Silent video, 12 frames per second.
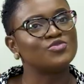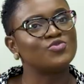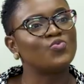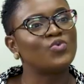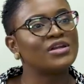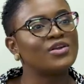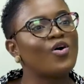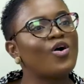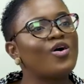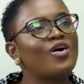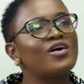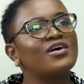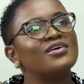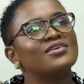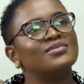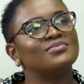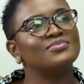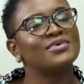you. When all,
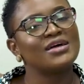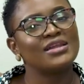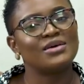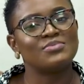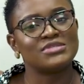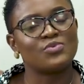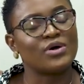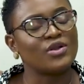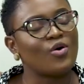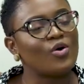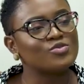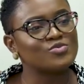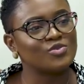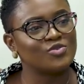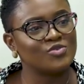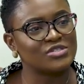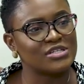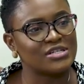um, let me say, when all
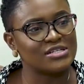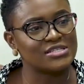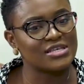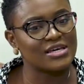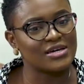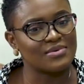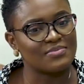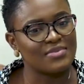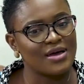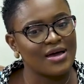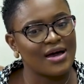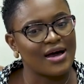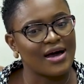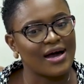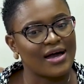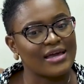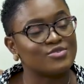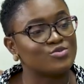solutions um,
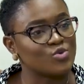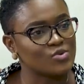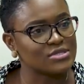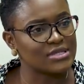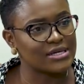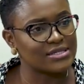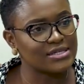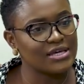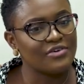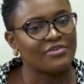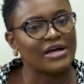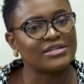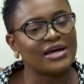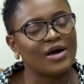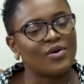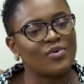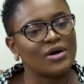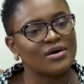are exhausted, right
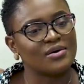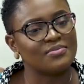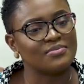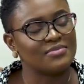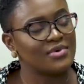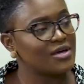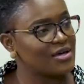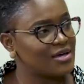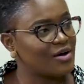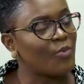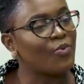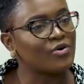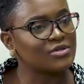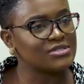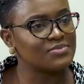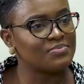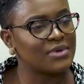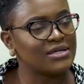now, um, upon
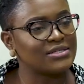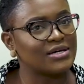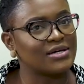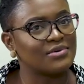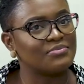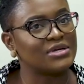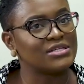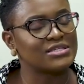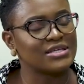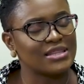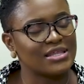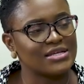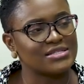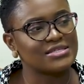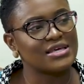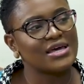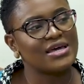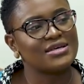made uh, mention that
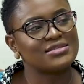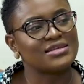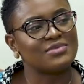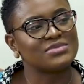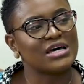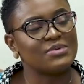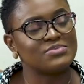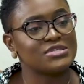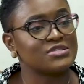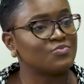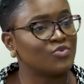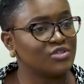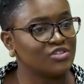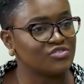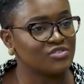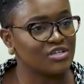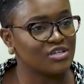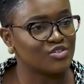sometimes is
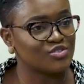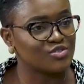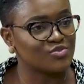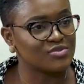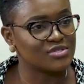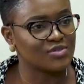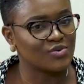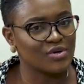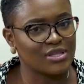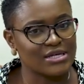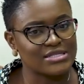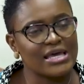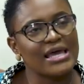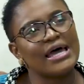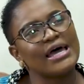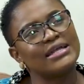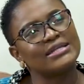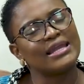monetary issues and all that.
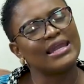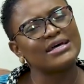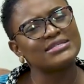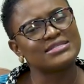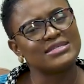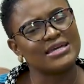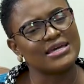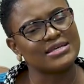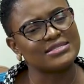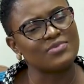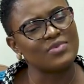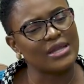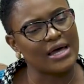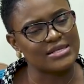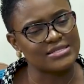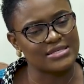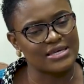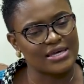And last year, somewhere
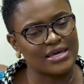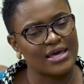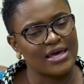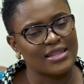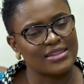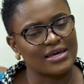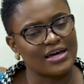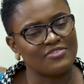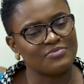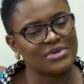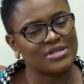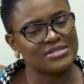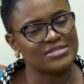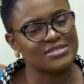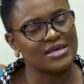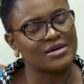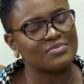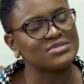last year, the government
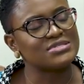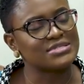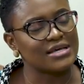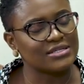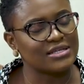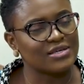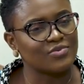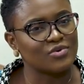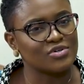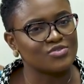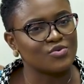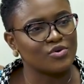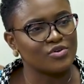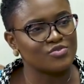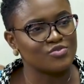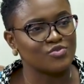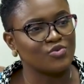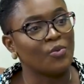um, said he was going
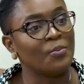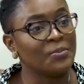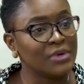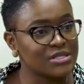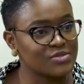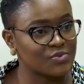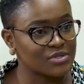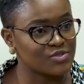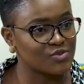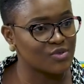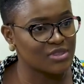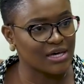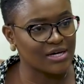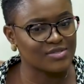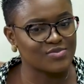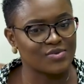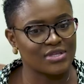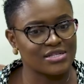to, you know, meet with UTAG
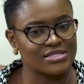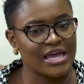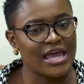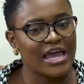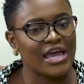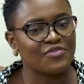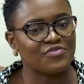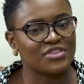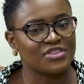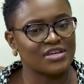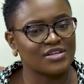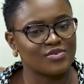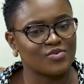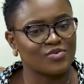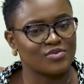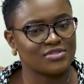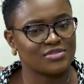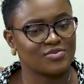so that everything
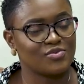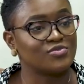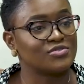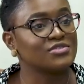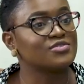could, could